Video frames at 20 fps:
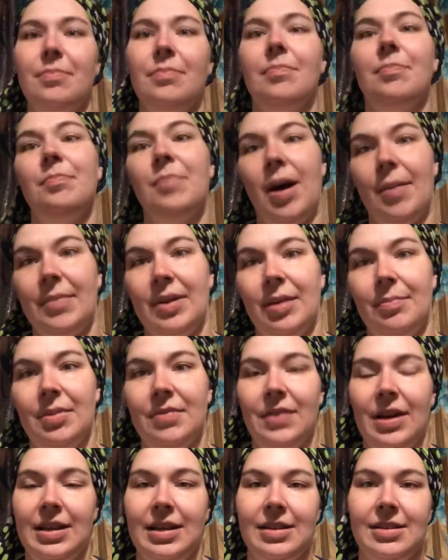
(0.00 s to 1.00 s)
pop it up if
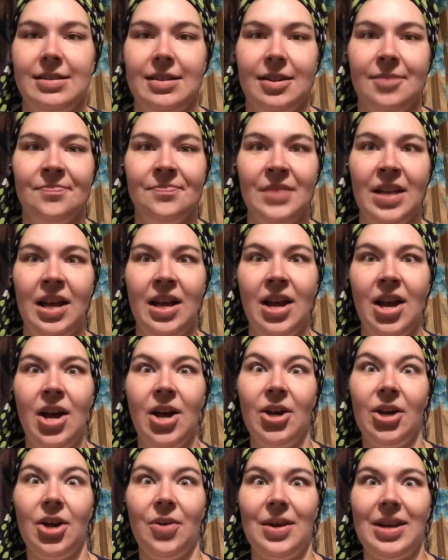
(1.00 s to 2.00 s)
I need to
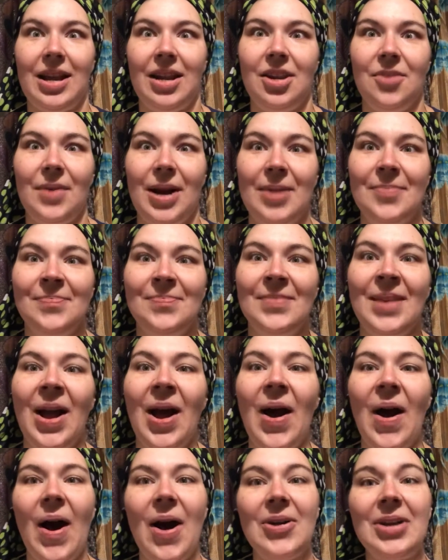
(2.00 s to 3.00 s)
go in anywhere.
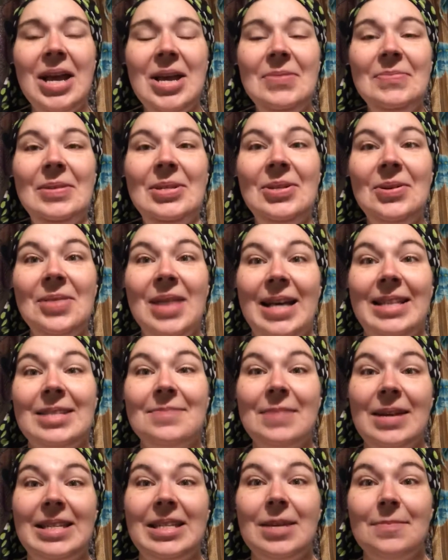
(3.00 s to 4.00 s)
Okay, so that's
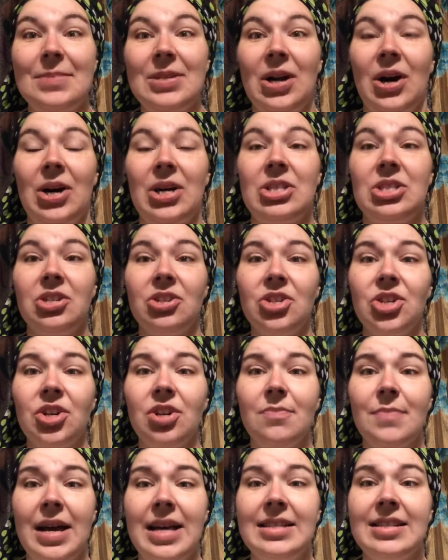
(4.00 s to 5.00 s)
my tips on surgical
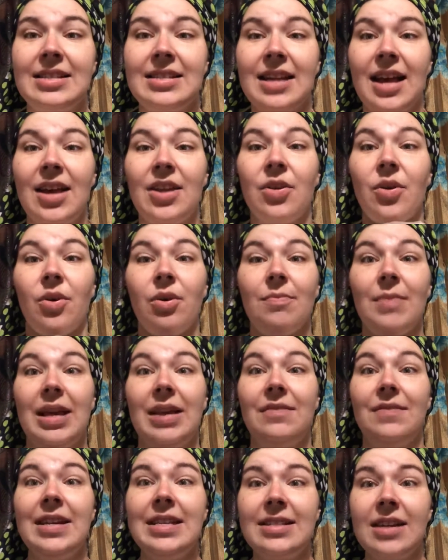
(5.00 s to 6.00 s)
masks and homemade
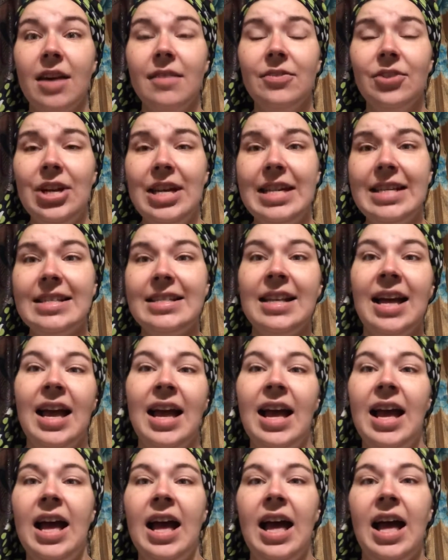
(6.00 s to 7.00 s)
face coverings,
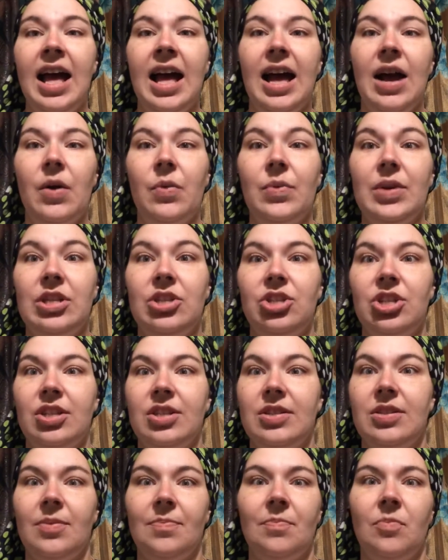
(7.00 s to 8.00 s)
which
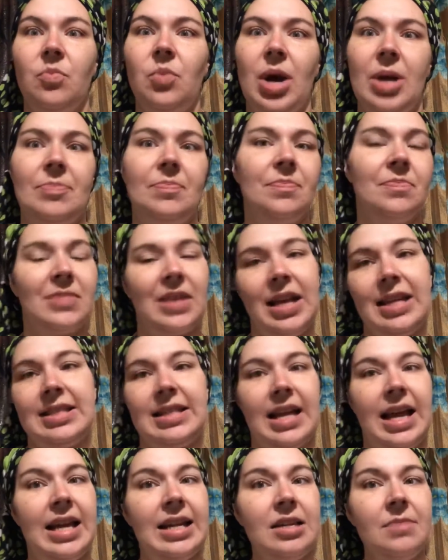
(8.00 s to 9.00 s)
is what I'd say
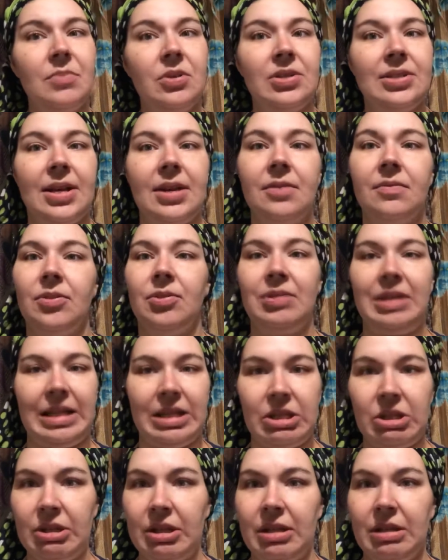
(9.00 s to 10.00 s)
80% of you need
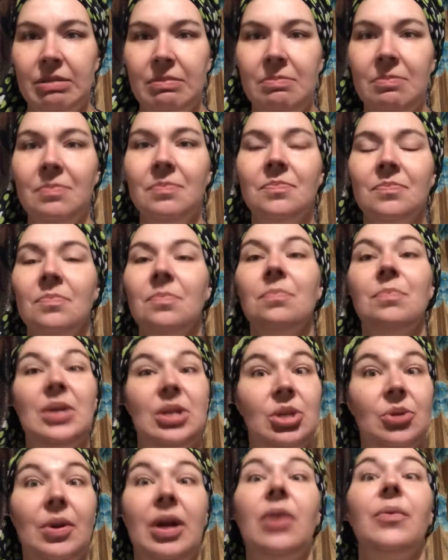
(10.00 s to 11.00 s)
to be
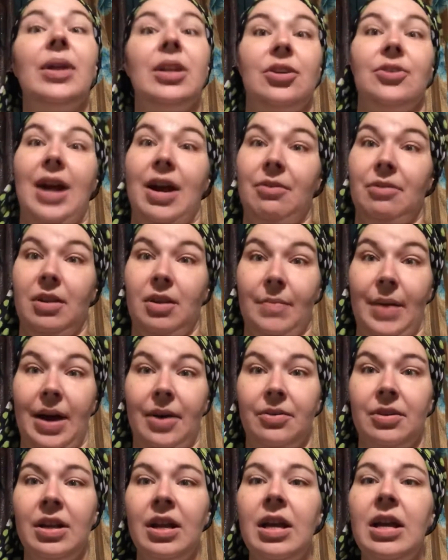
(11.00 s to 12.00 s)
doing when you're out and
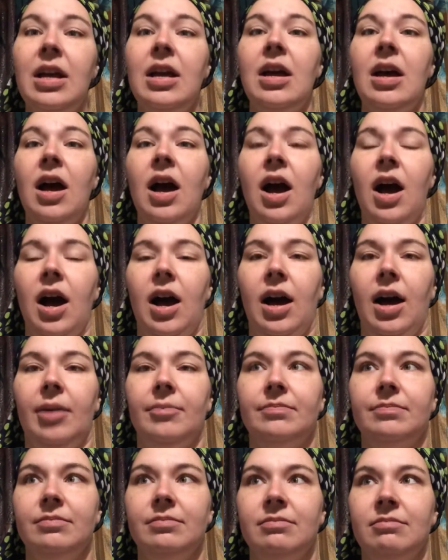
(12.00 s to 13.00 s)
about.
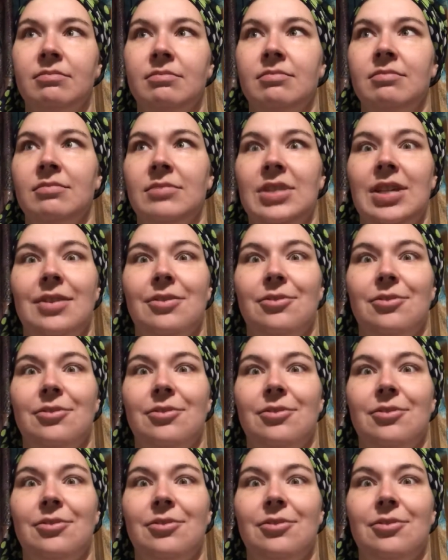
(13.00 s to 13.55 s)
The other